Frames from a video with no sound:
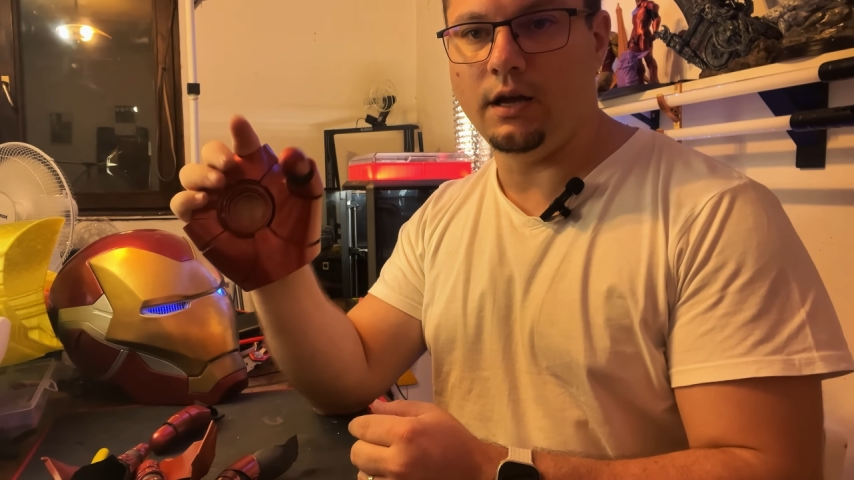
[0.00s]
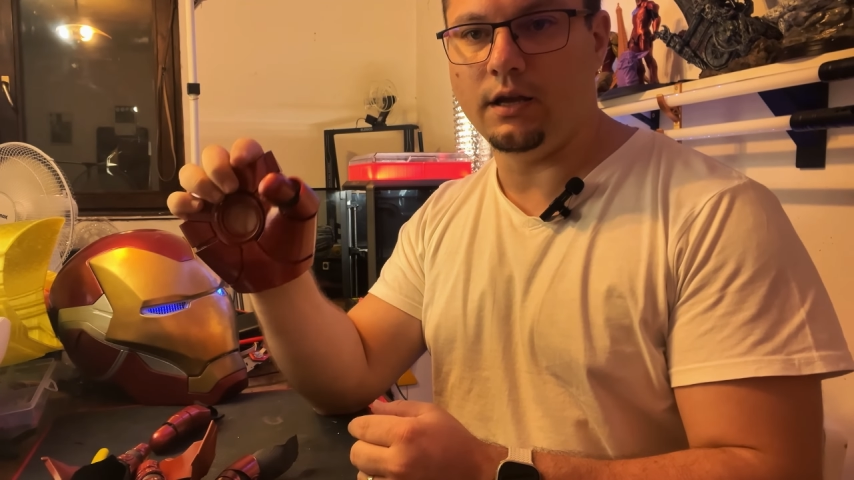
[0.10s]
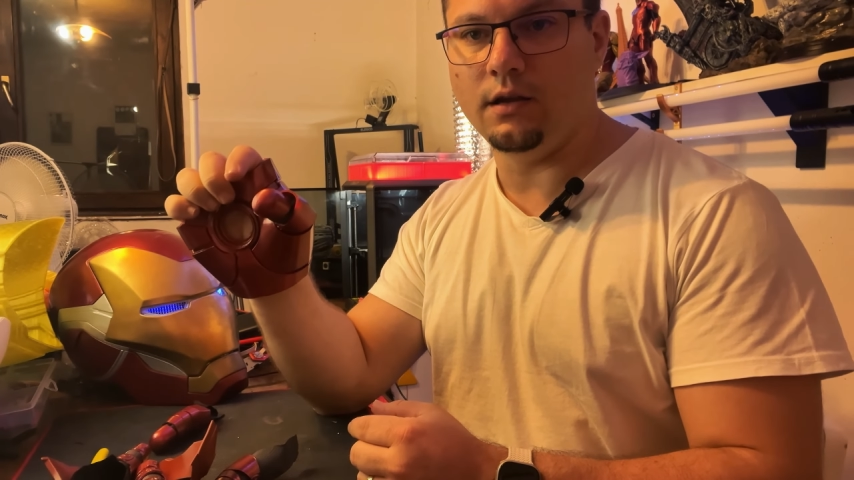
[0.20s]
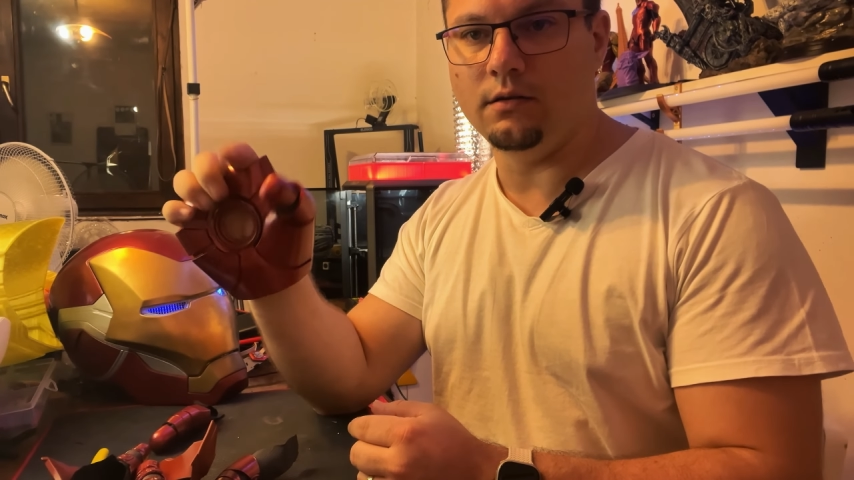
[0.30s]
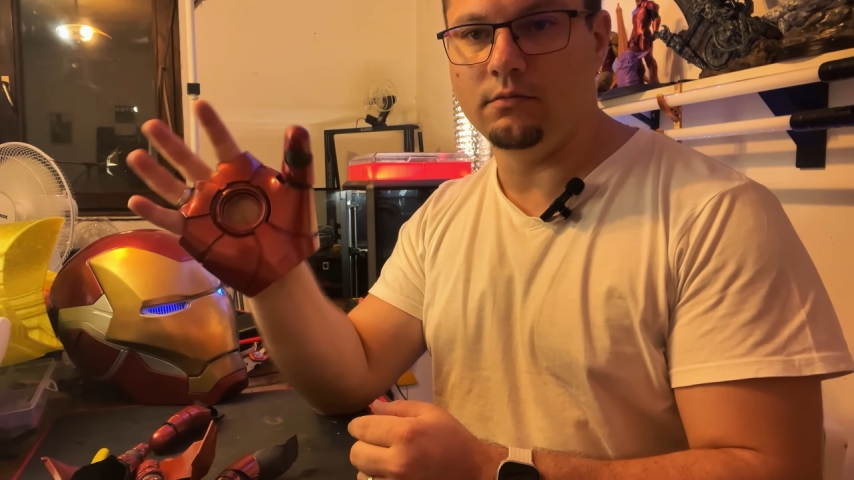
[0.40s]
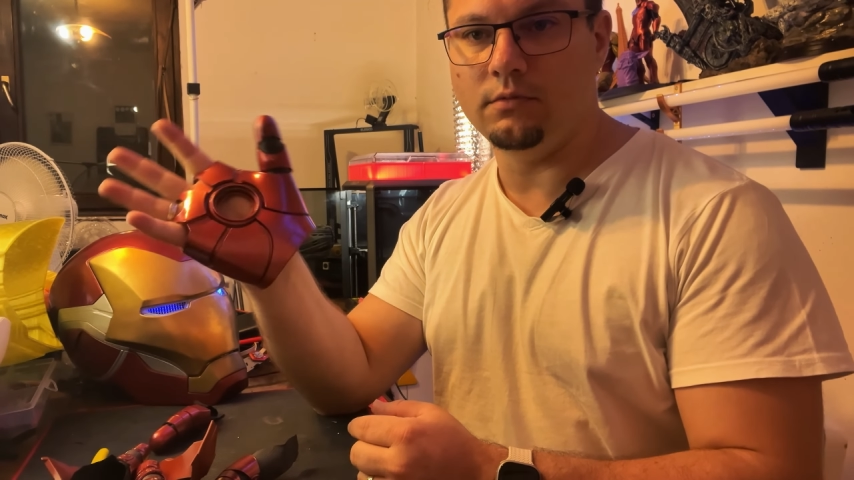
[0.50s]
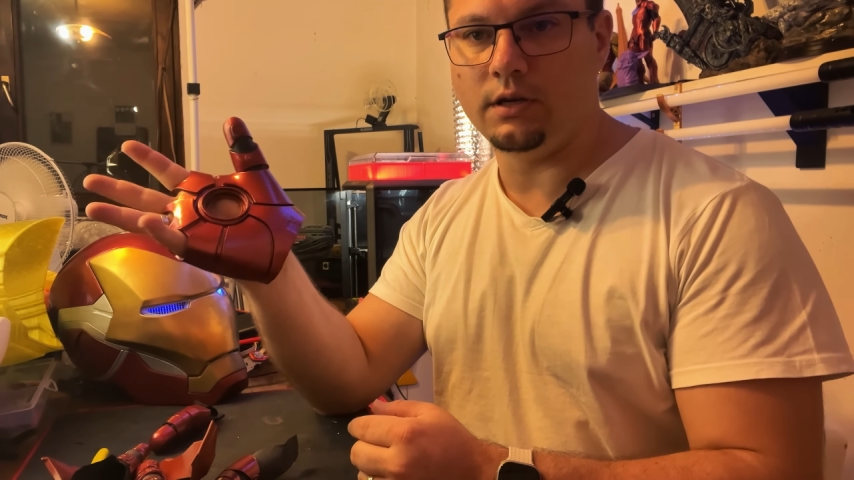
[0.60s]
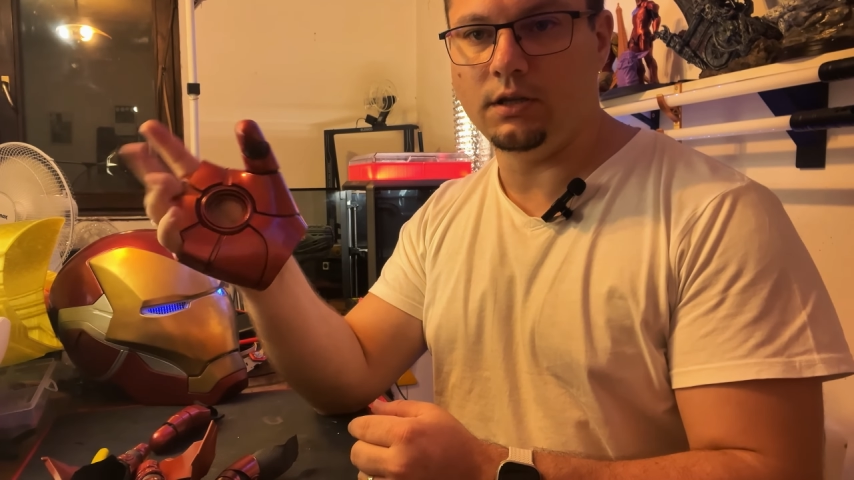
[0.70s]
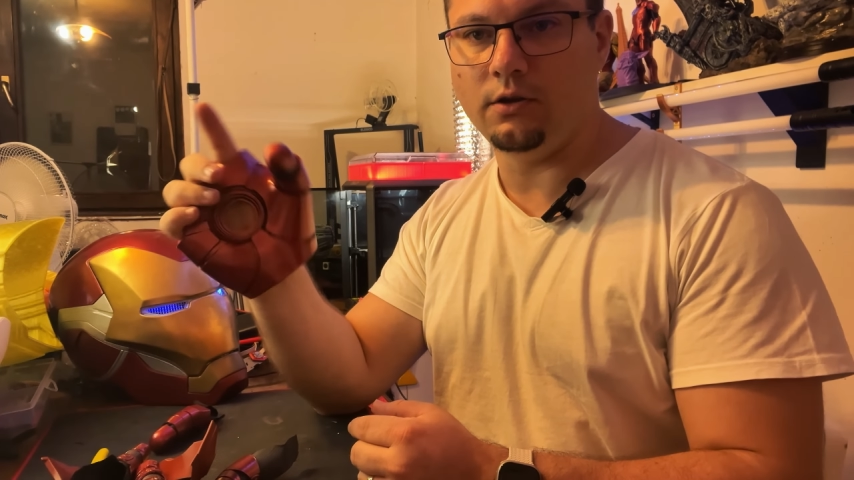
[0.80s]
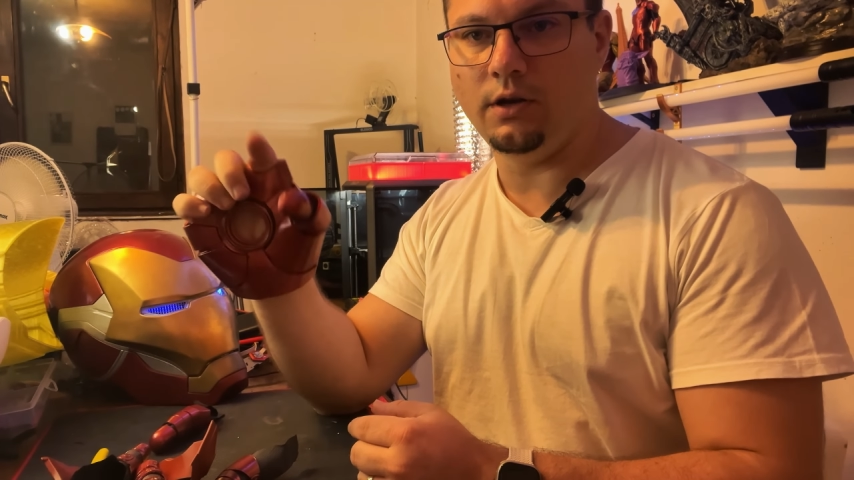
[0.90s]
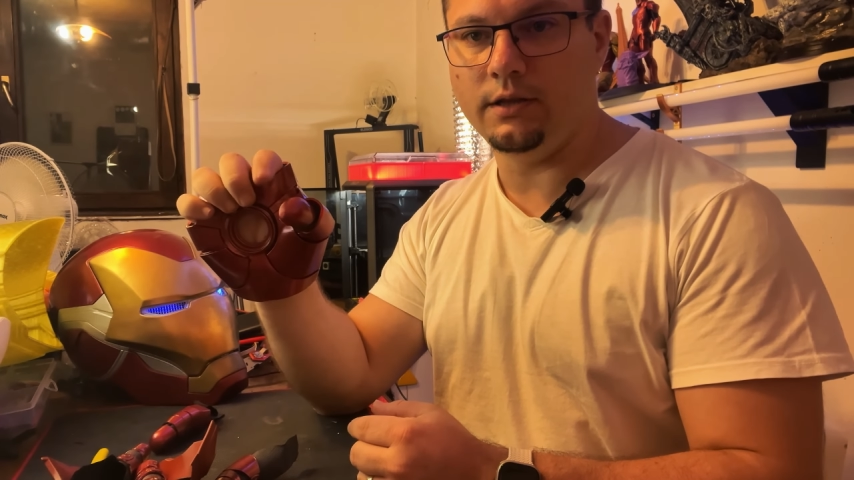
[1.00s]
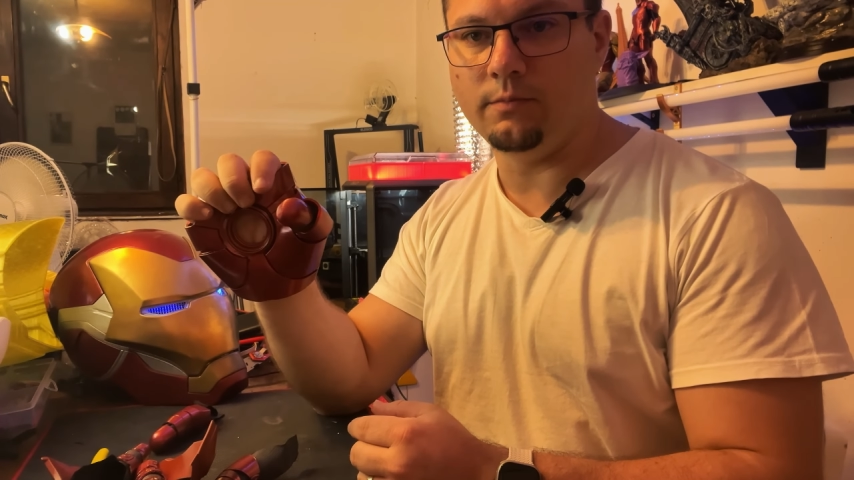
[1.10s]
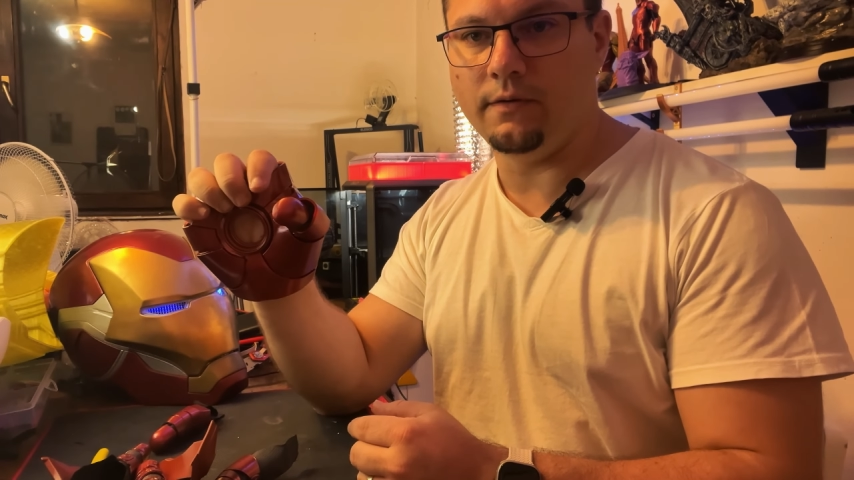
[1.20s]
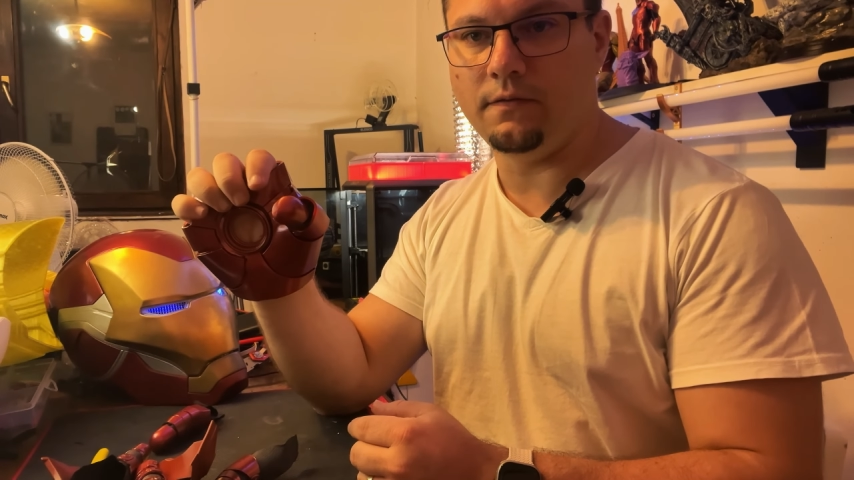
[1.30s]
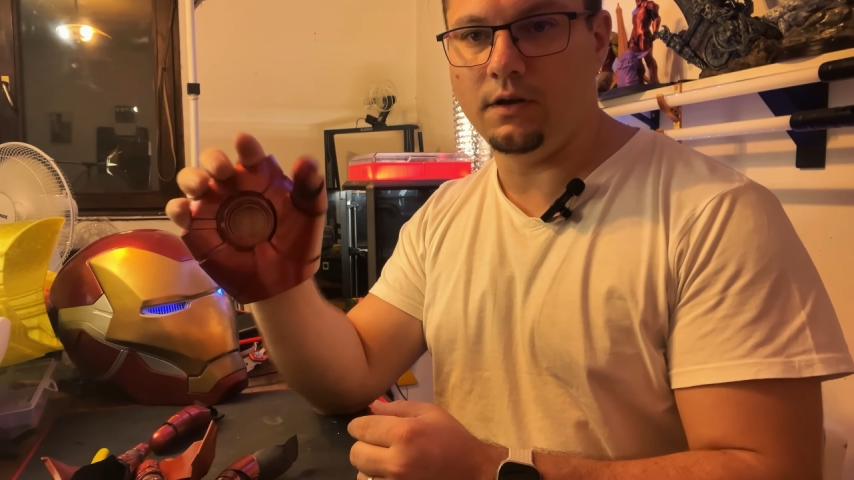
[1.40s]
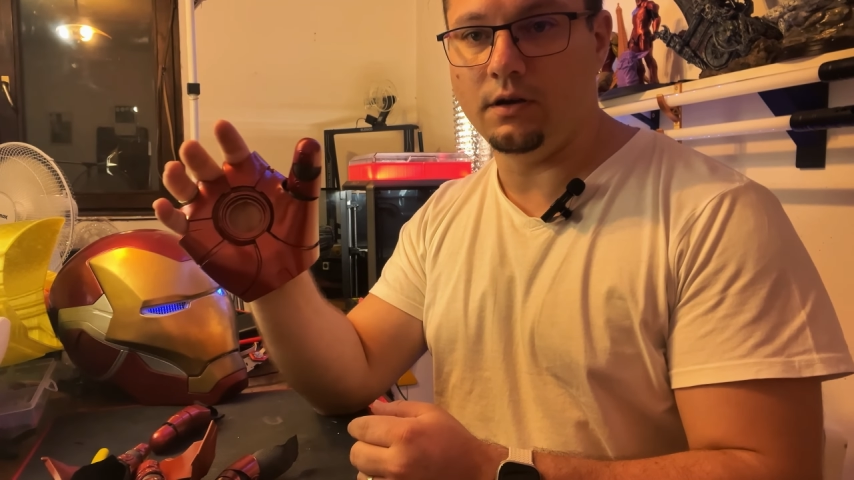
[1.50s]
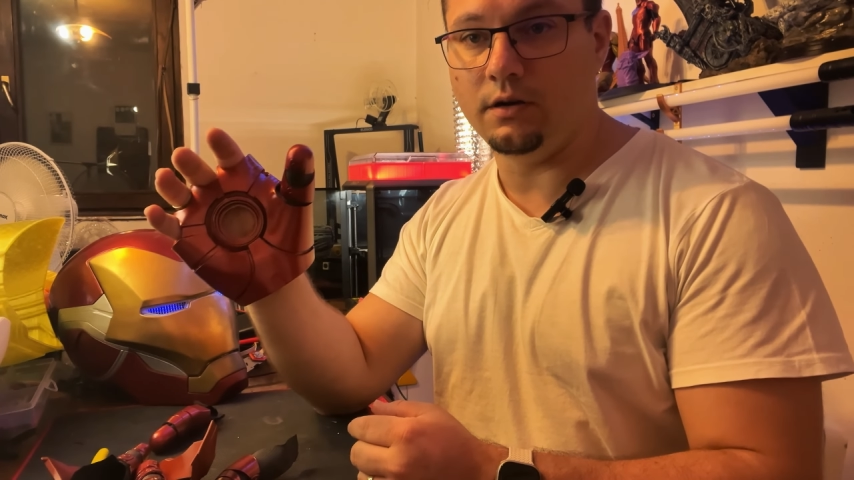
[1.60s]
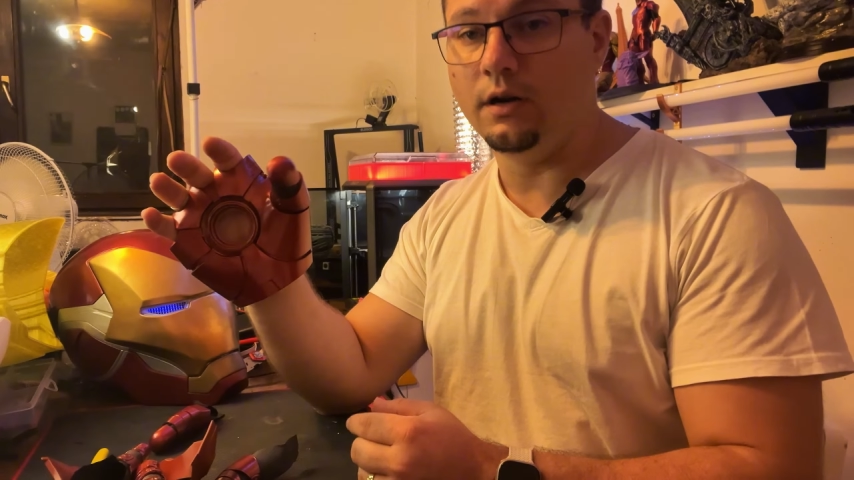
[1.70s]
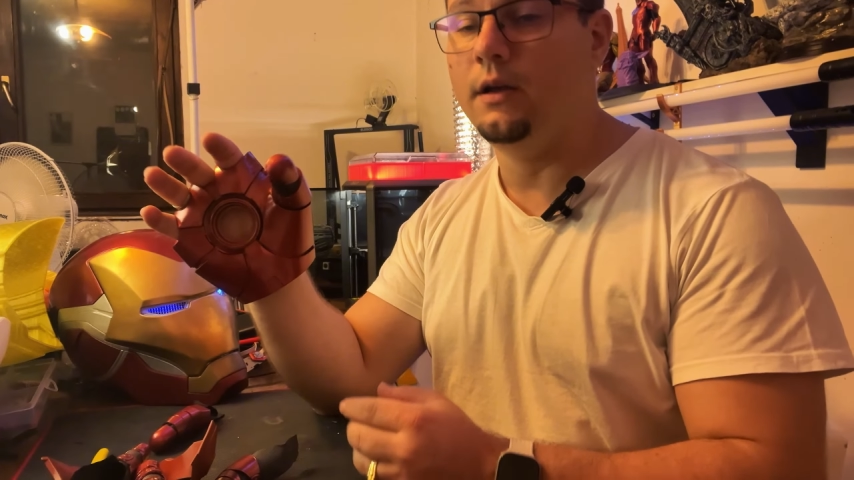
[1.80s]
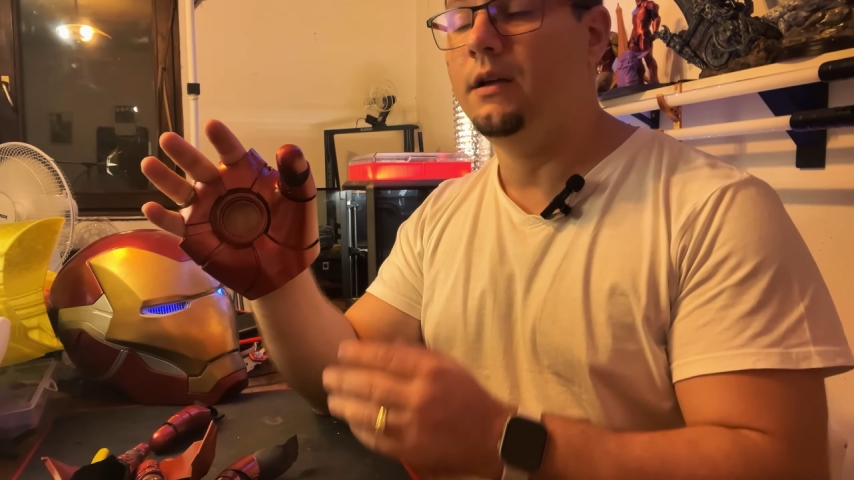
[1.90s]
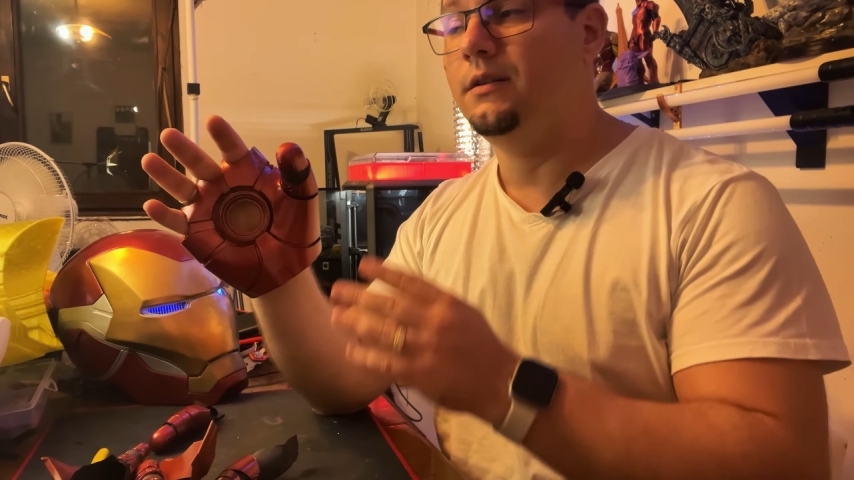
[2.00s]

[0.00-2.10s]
I can articulate my finger.